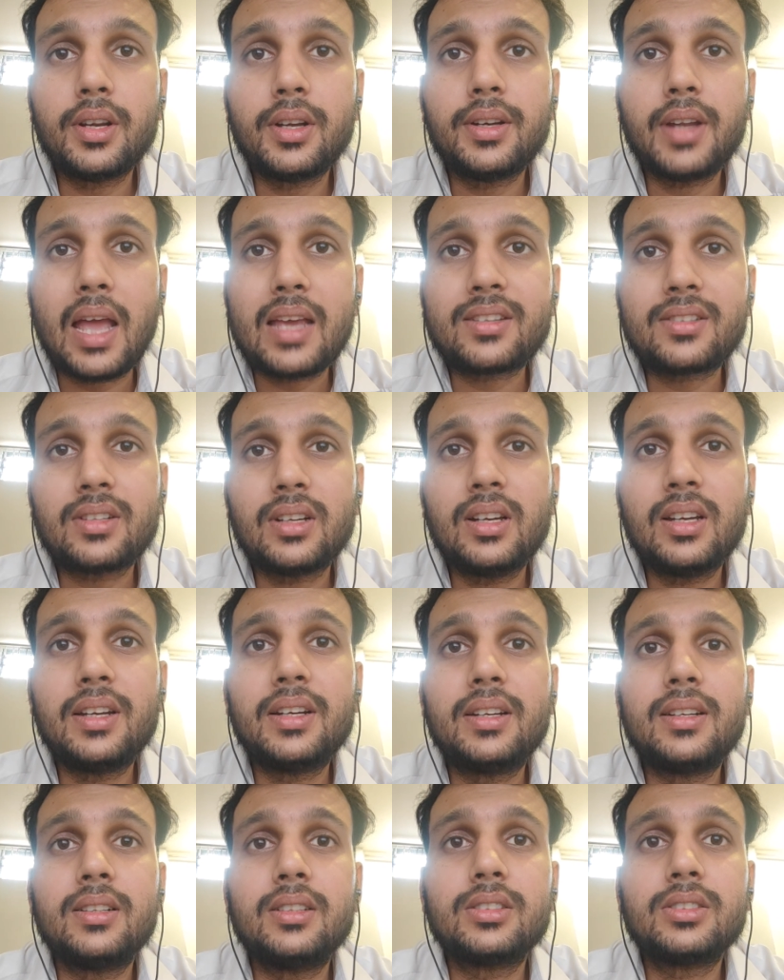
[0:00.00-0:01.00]
National
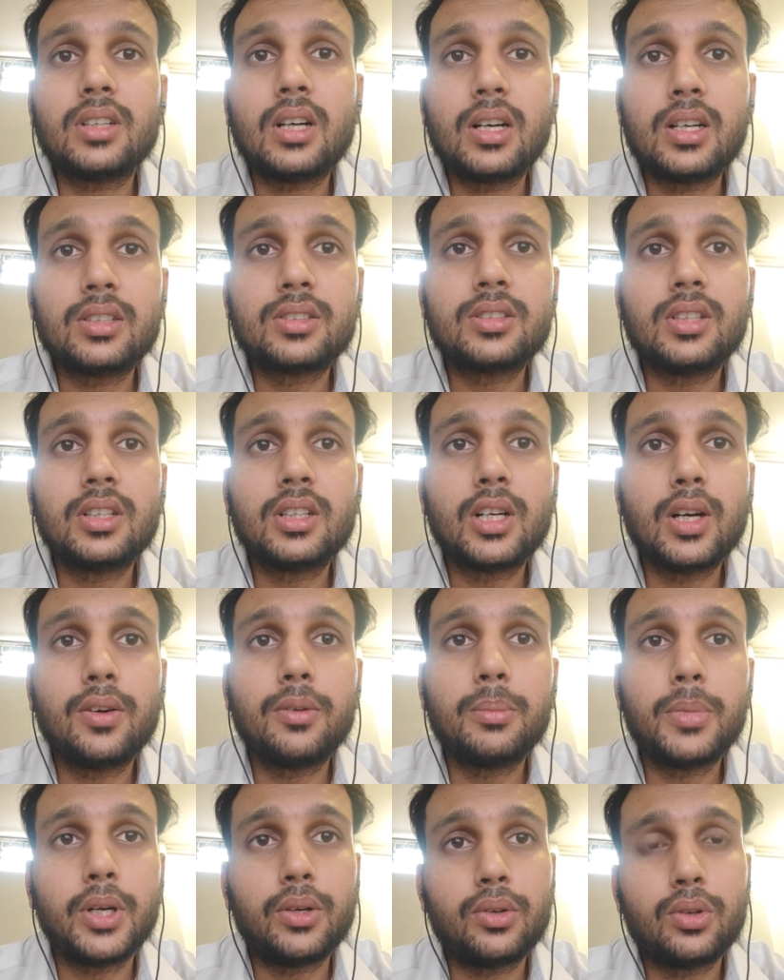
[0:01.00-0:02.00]
leaders urged the
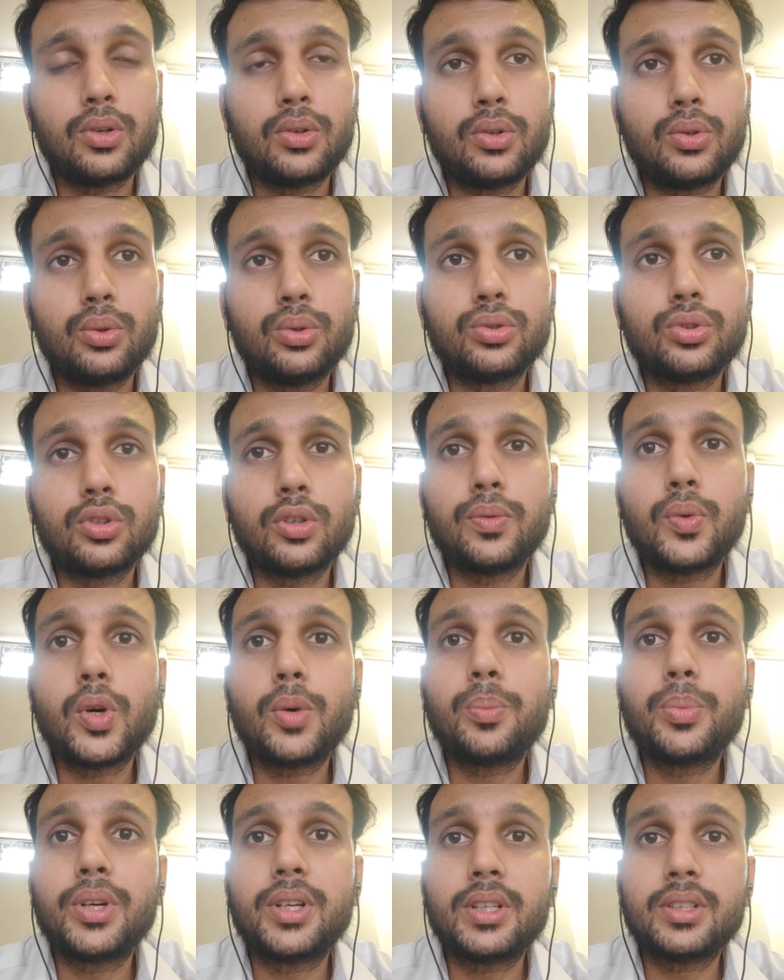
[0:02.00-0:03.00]
government to do so for
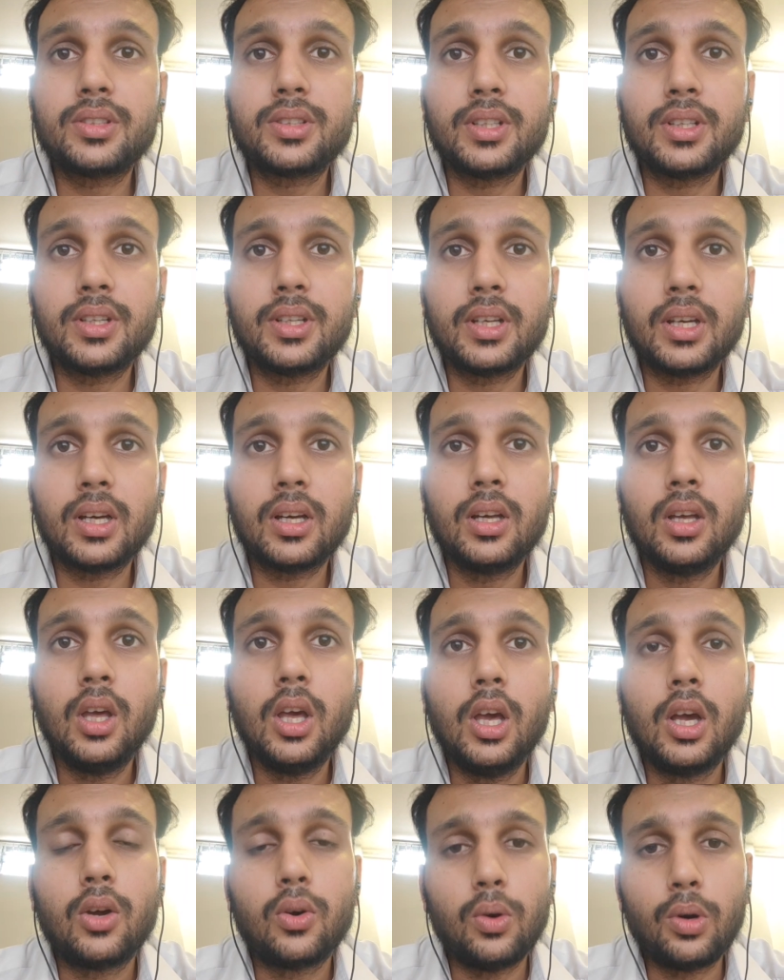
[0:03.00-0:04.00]
British India.
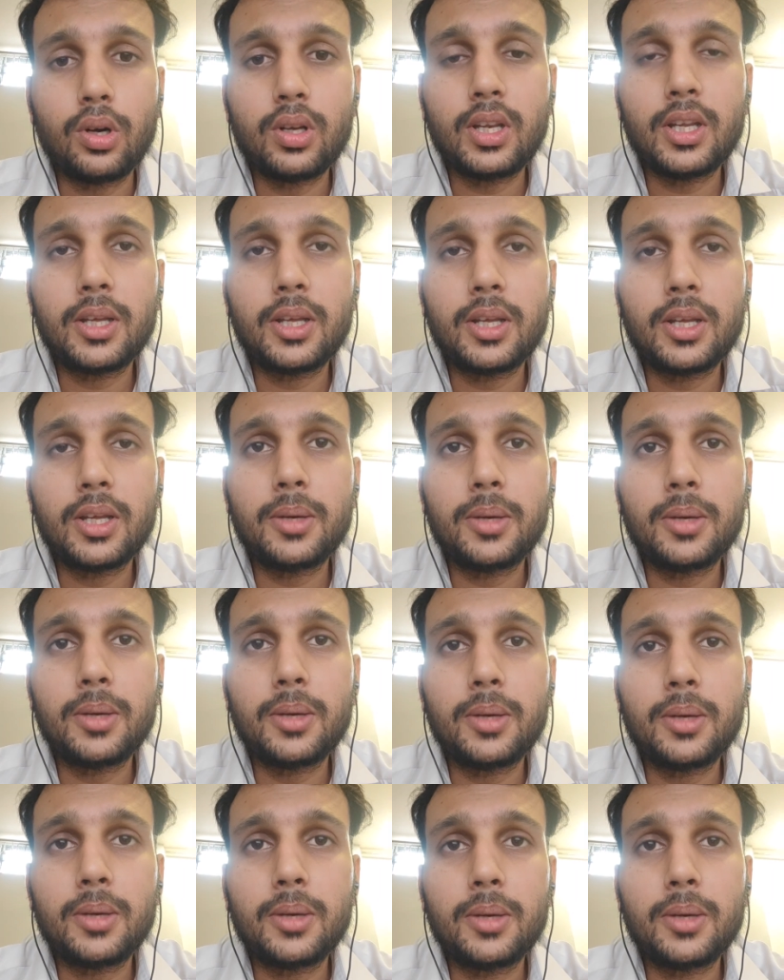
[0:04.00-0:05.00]
Gokhale made
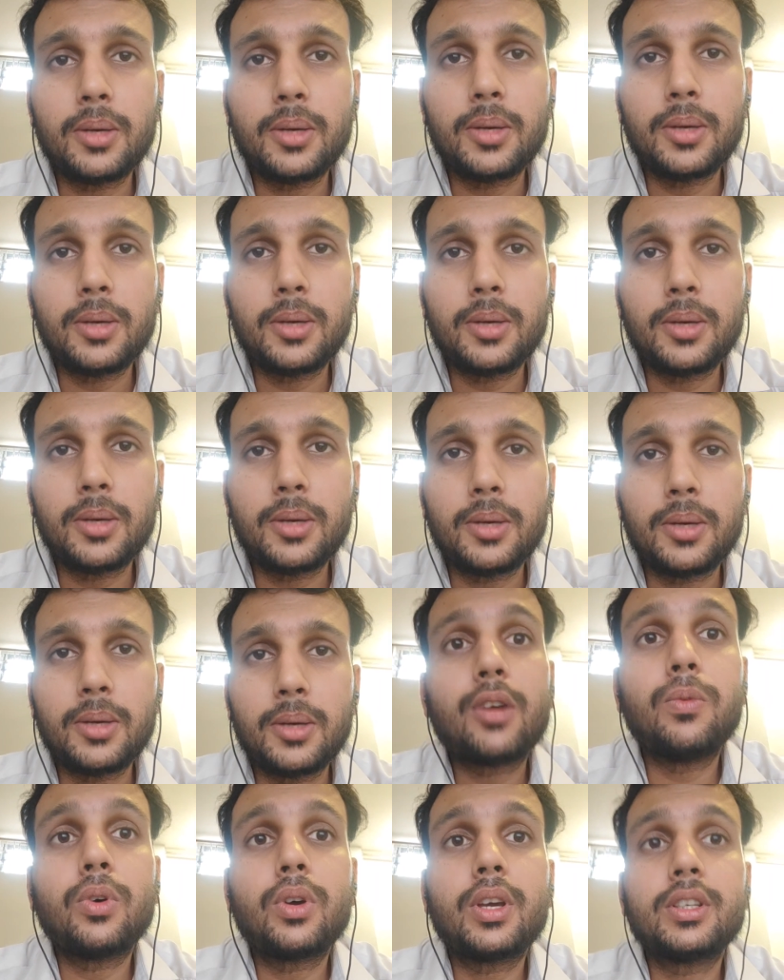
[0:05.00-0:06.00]
a powerful
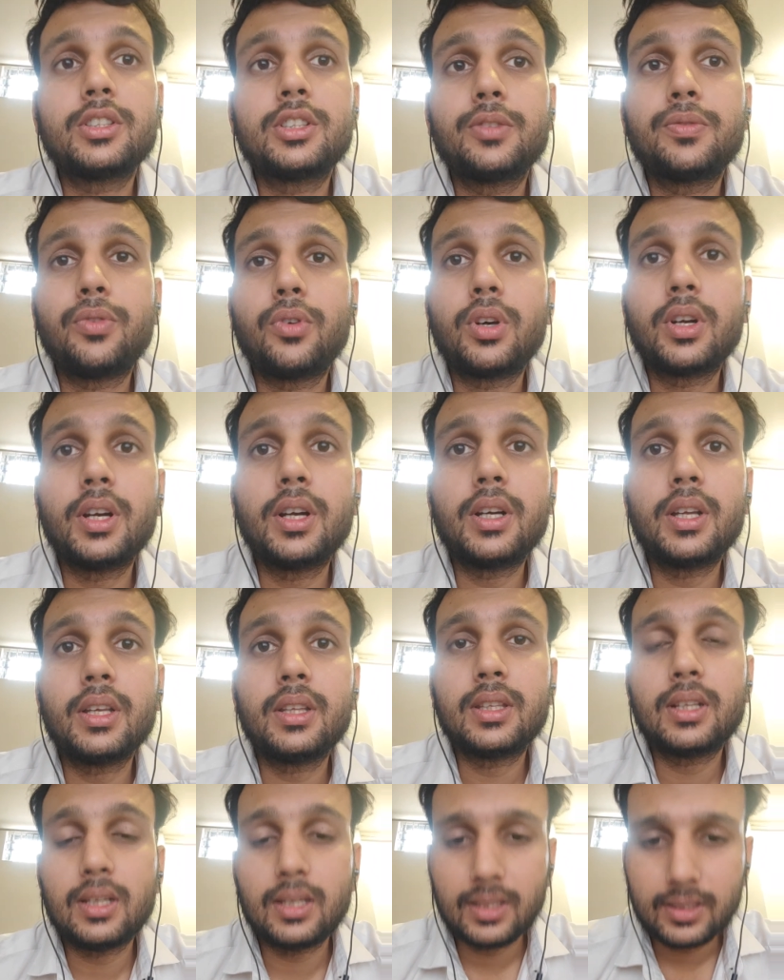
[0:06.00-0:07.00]
advocacy for it
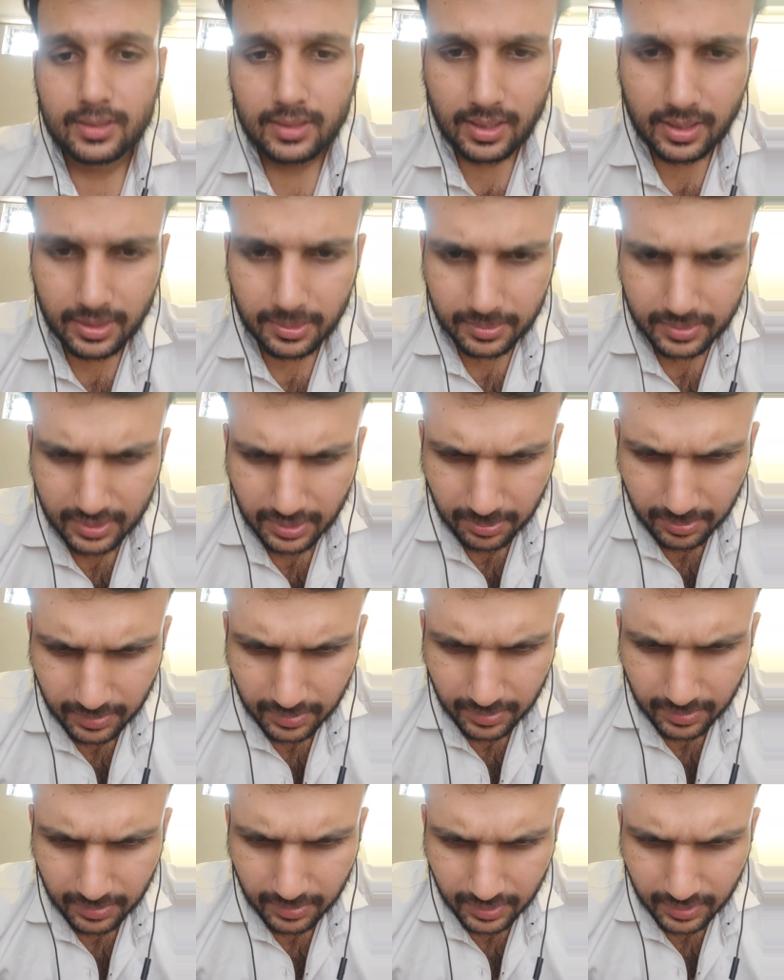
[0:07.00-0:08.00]
in the Legislative
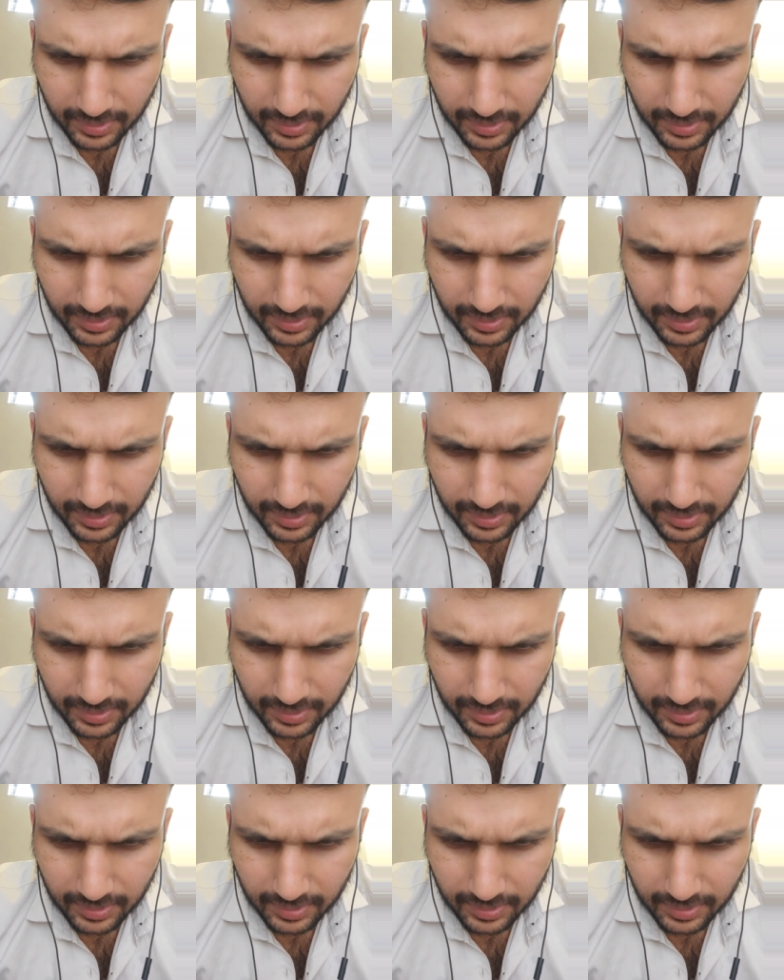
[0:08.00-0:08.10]
Assembly.